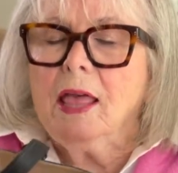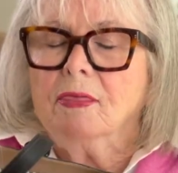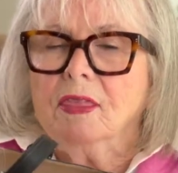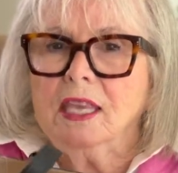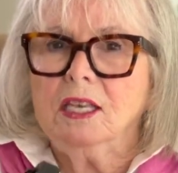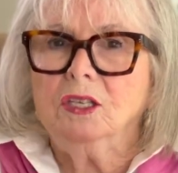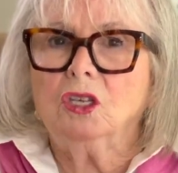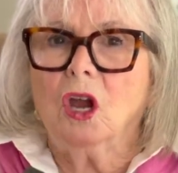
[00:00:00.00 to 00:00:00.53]

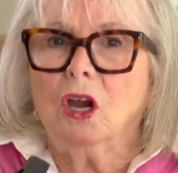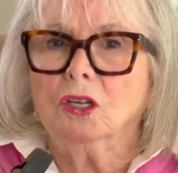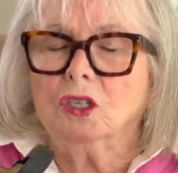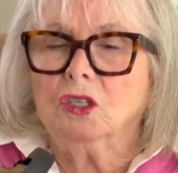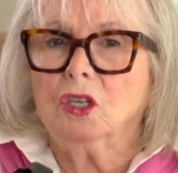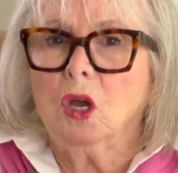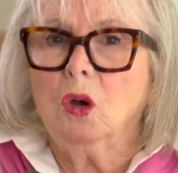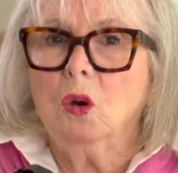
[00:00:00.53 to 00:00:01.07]
These are
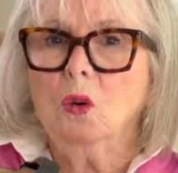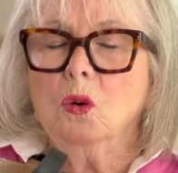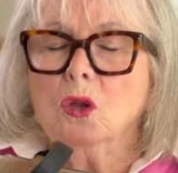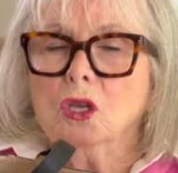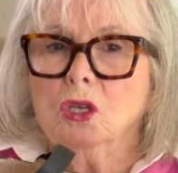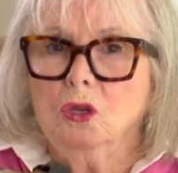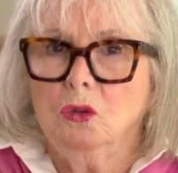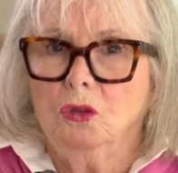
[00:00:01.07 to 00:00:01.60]
so
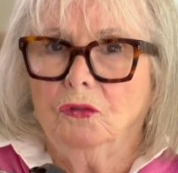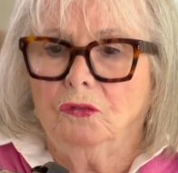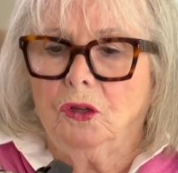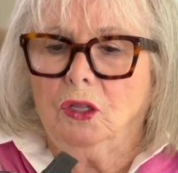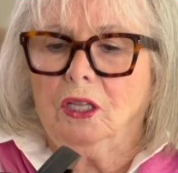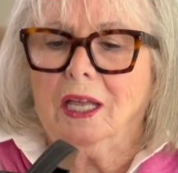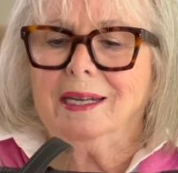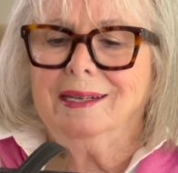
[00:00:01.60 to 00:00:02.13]
youthful.